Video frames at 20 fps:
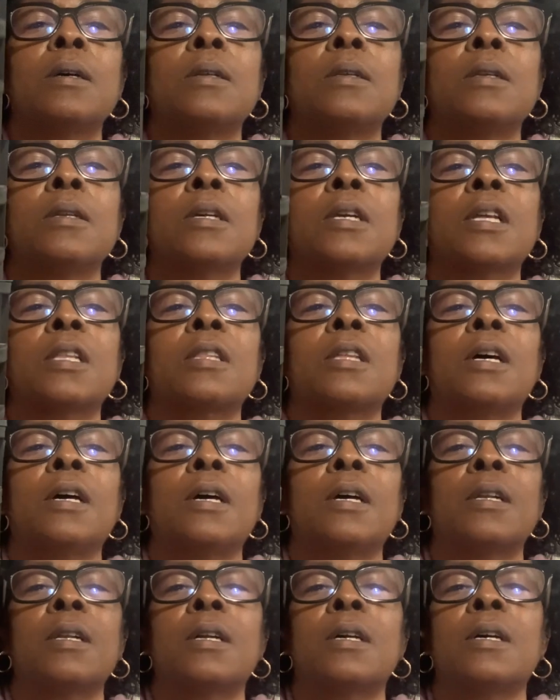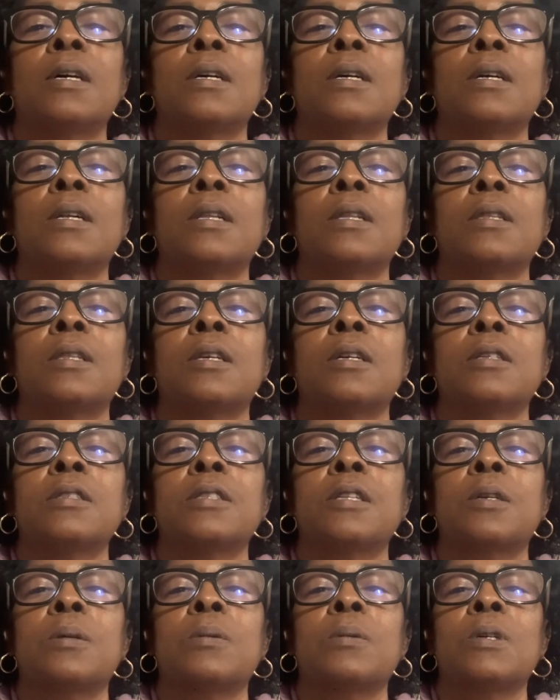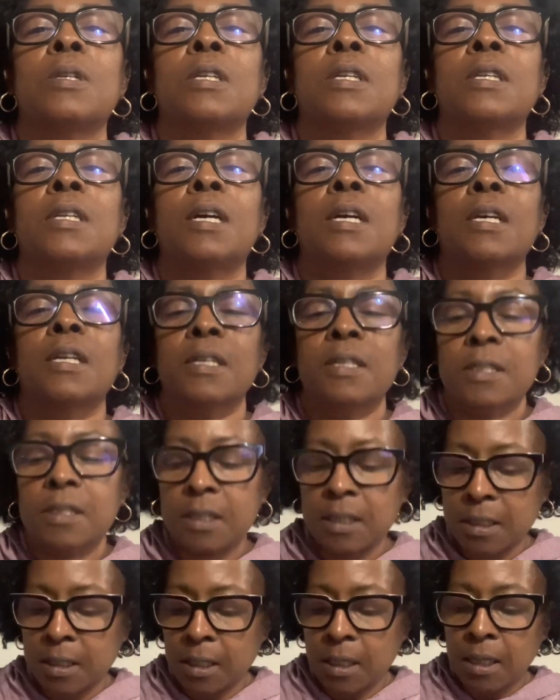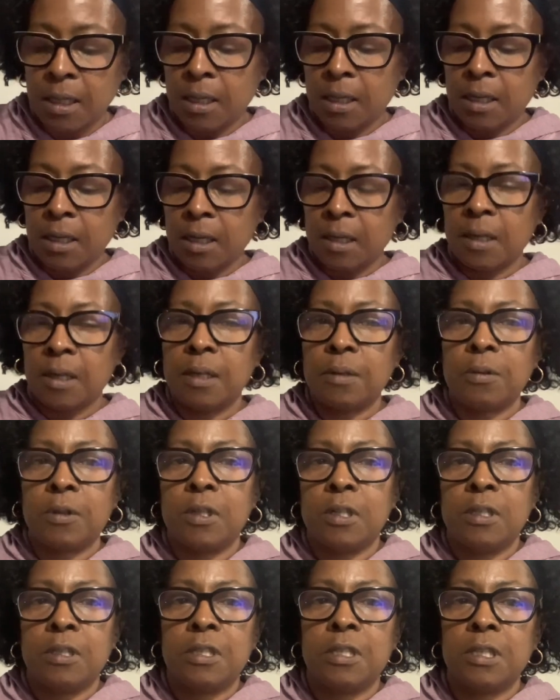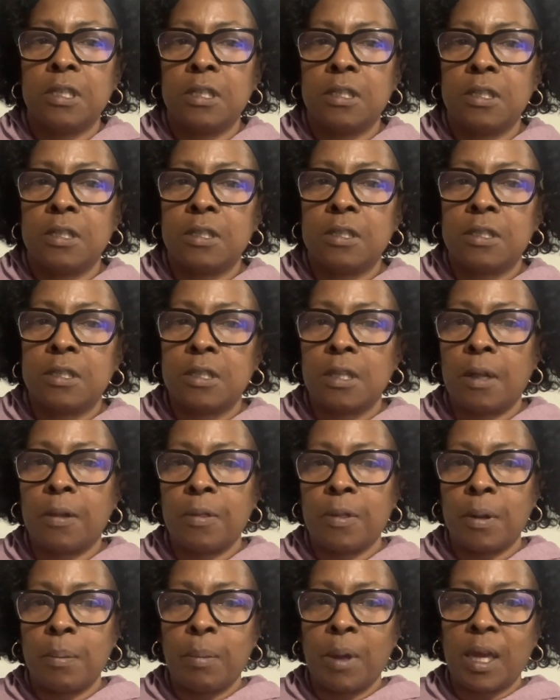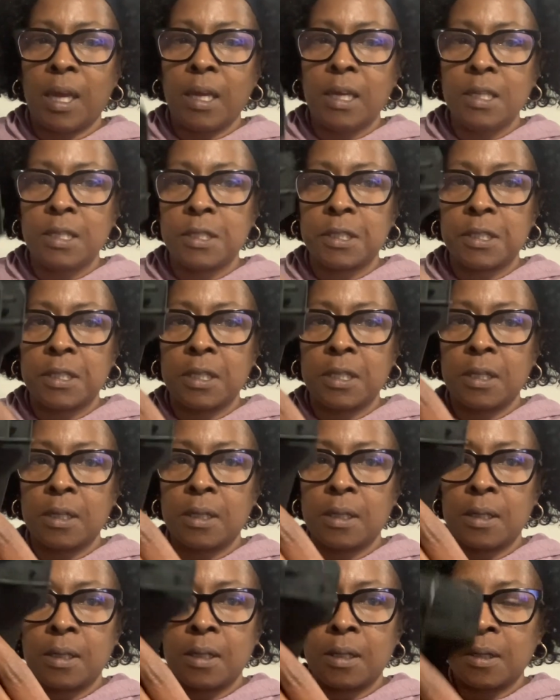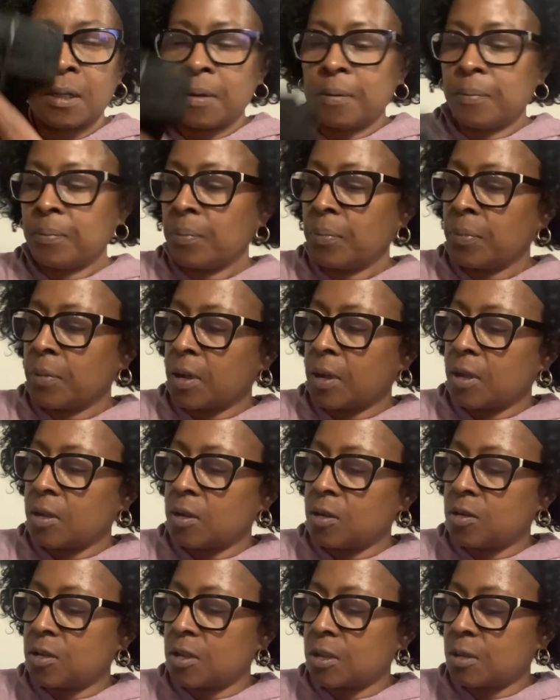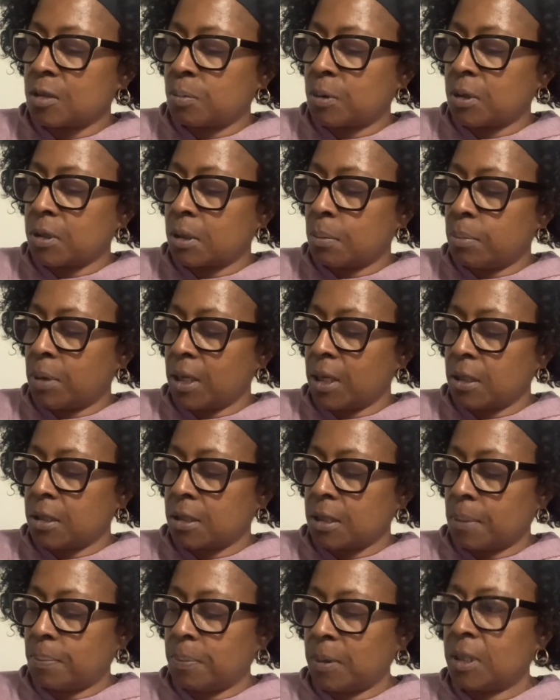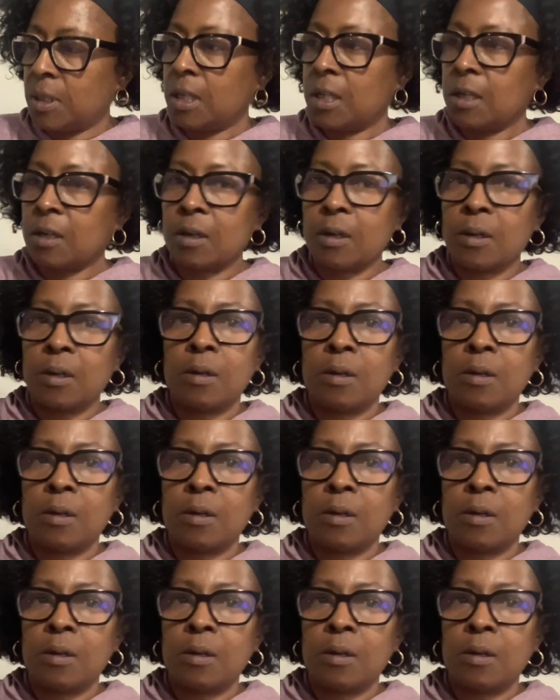Look at that. Those are really nice. This is the base, and you just put the base up in there.